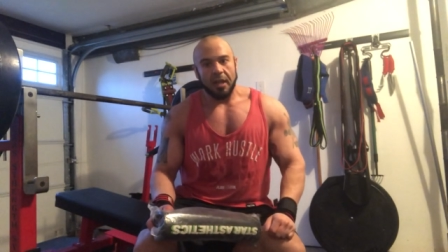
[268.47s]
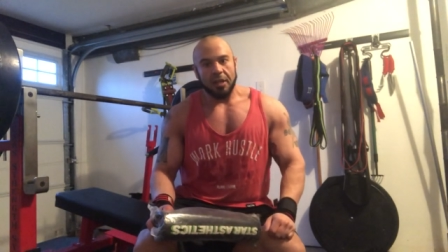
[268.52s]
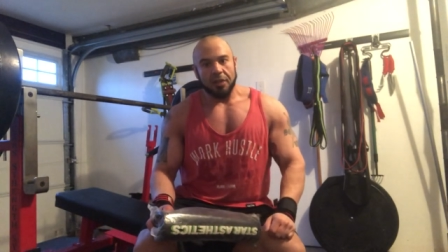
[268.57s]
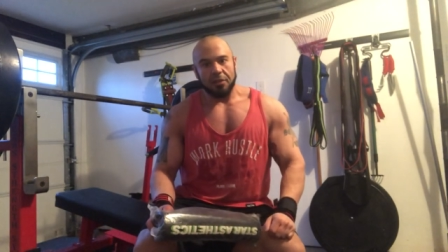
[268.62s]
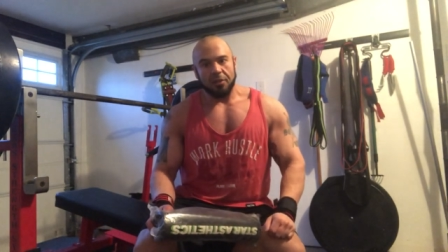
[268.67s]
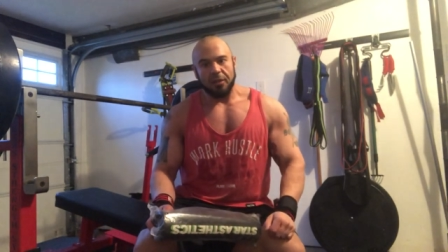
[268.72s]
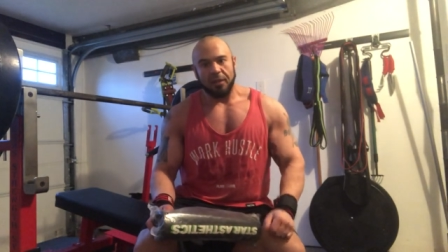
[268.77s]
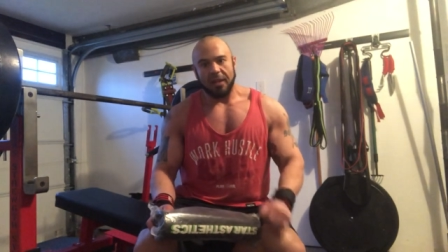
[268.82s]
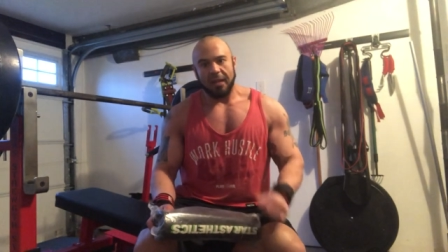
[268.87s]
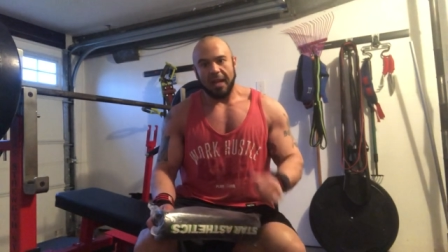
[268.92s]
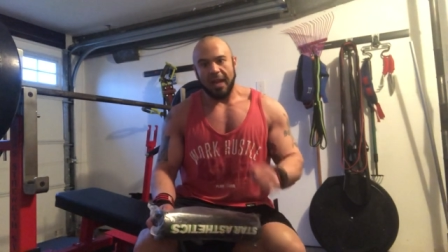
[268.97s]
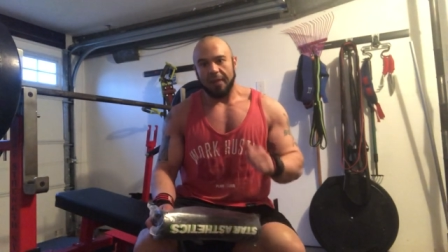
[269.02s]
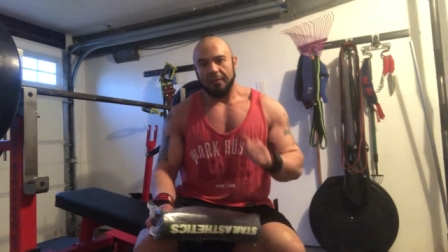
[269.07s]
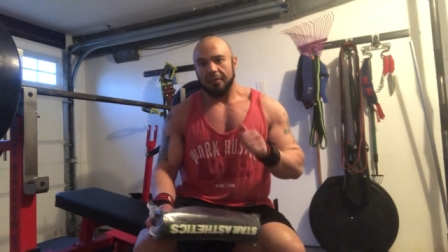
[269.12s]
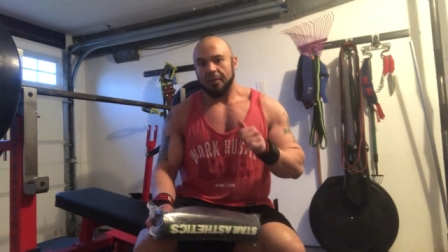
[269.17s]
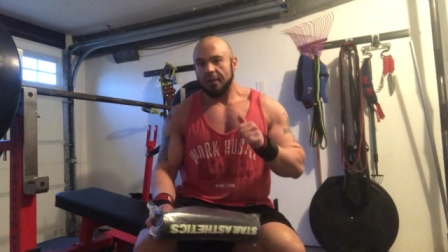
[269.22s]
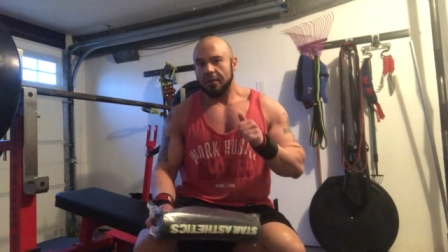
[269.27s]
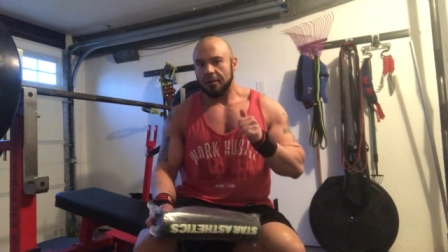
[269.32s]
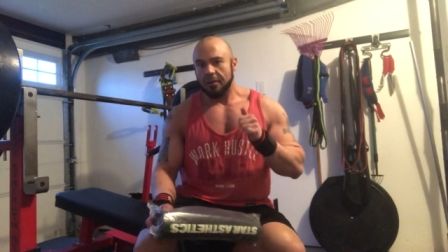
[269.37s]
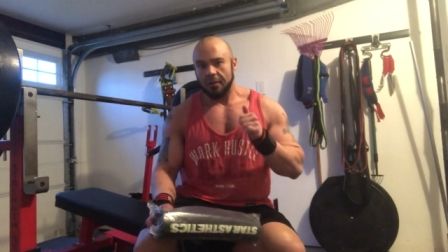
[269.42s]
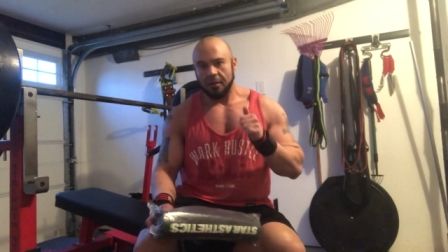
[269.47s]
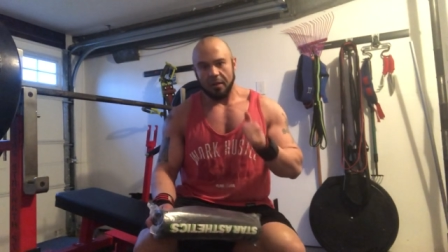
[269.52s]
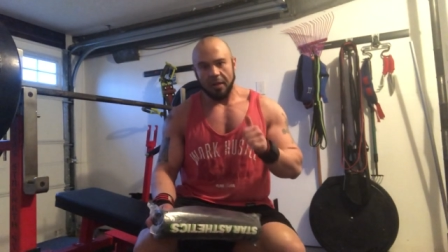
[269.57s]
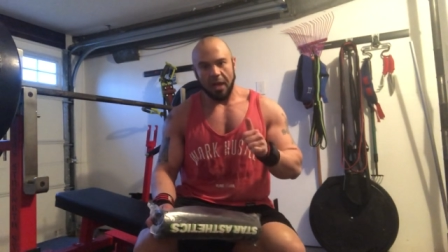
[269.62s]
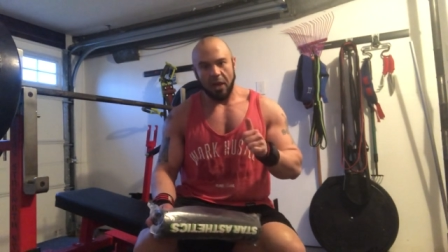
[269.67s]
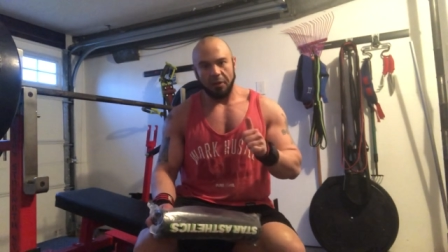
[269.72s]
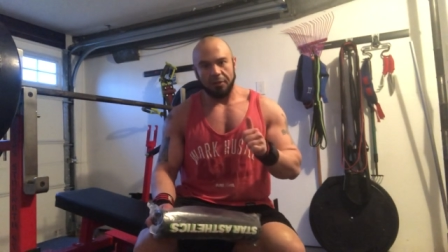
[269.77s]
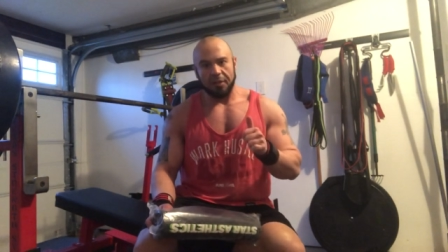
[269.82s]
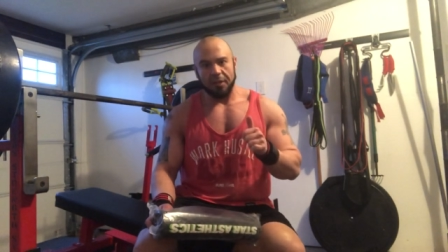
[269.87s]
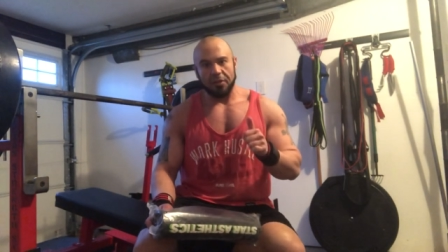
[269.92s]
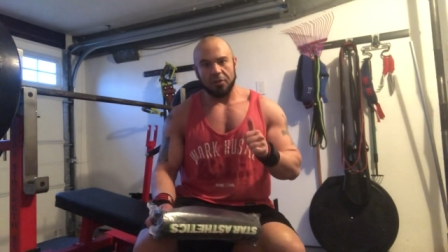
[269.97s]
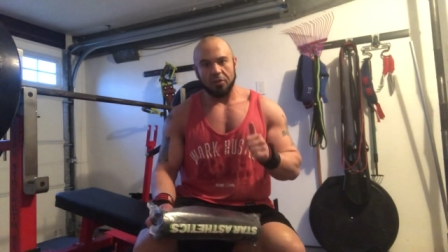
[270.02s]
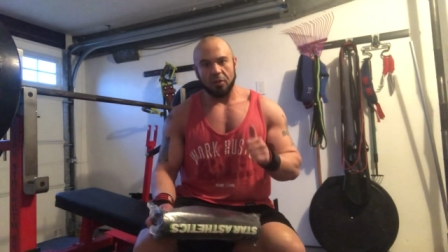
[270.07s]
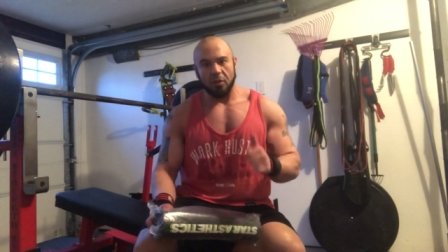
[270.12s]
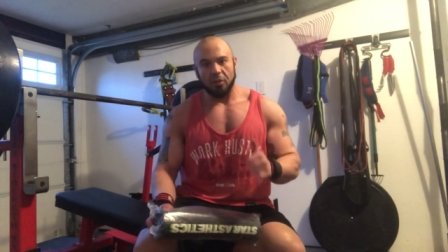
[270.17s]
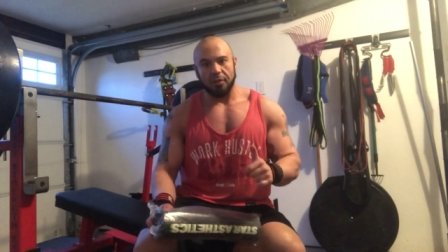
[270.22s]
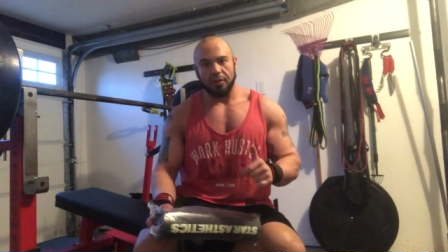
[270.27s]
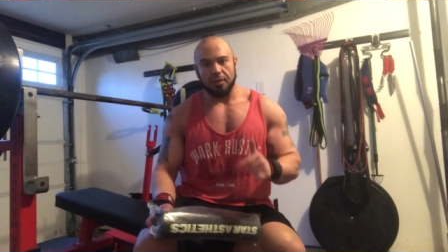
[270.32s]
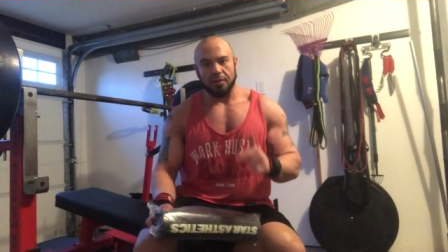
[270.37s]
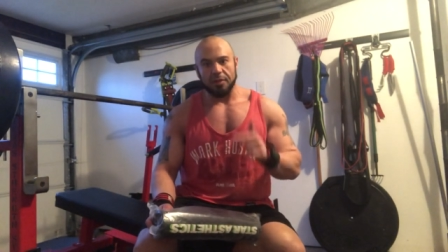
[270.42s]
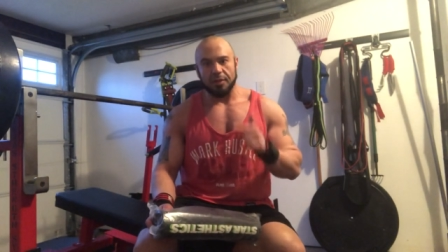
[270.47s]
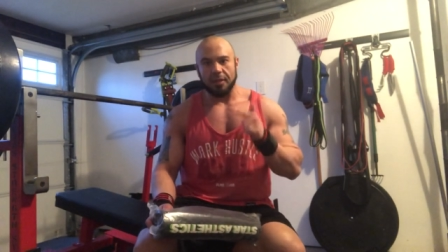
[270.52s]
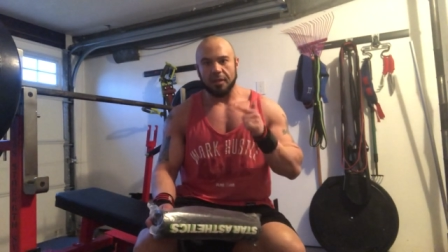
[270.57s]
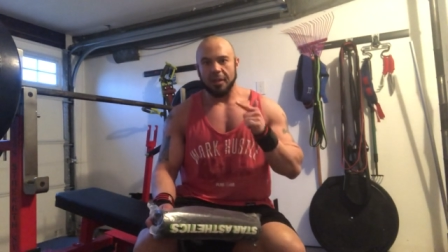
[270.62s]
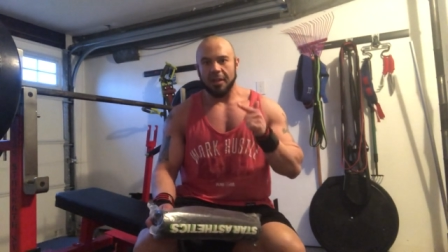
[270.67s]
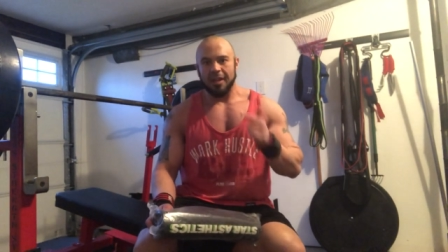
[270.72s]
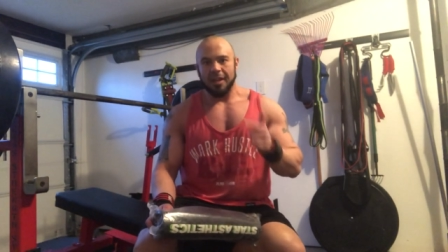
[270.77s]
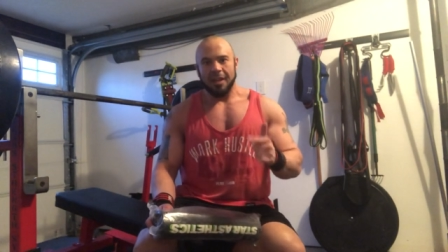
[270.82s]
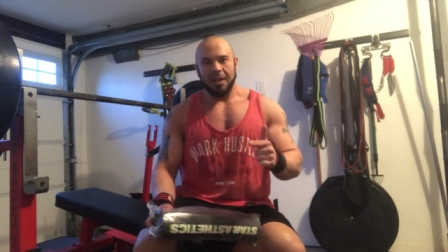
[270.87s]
so you can have healthy shoulders,